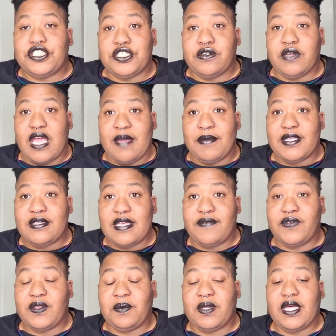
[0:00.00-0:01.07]
Jill came in
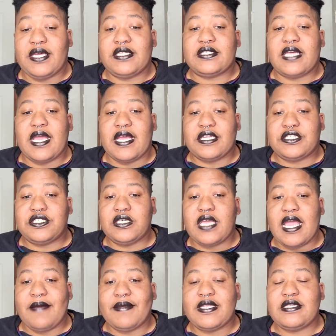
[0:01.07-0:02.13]
7th place, Angela
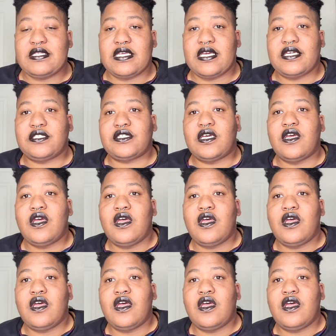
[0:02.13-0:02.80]
came in 6th,